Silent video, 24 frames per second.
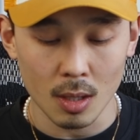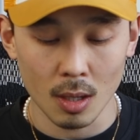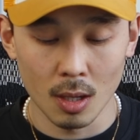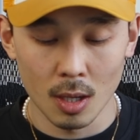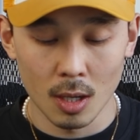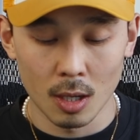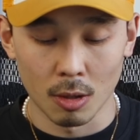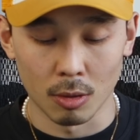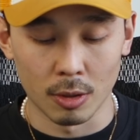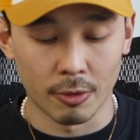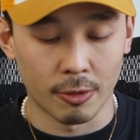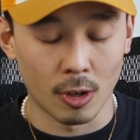
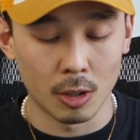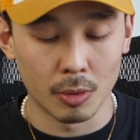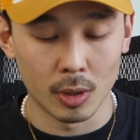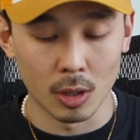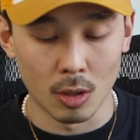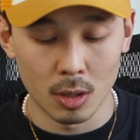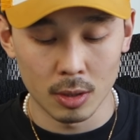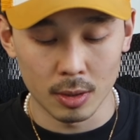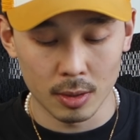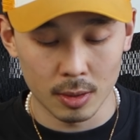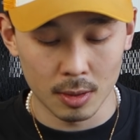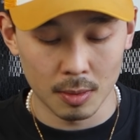and then
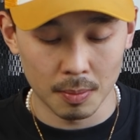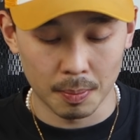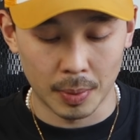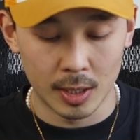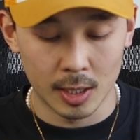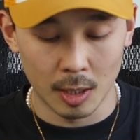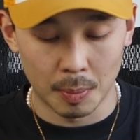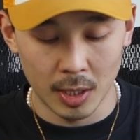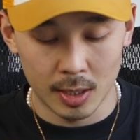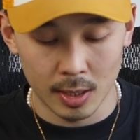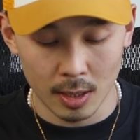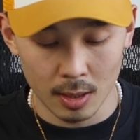clip the
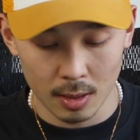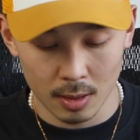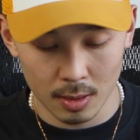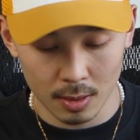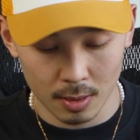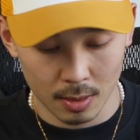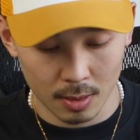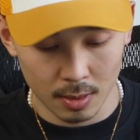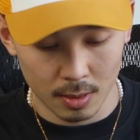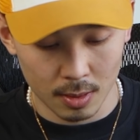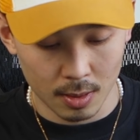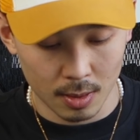pizzas
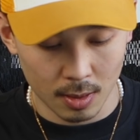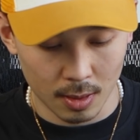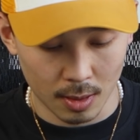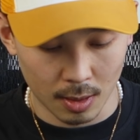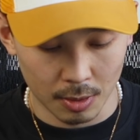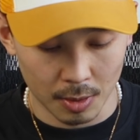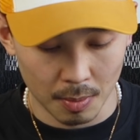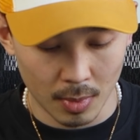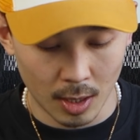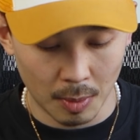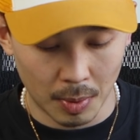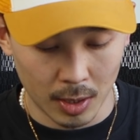and the
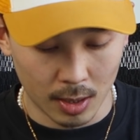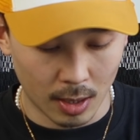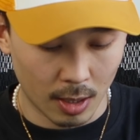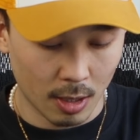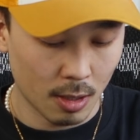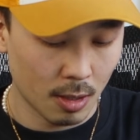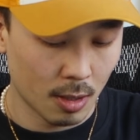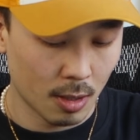other seam.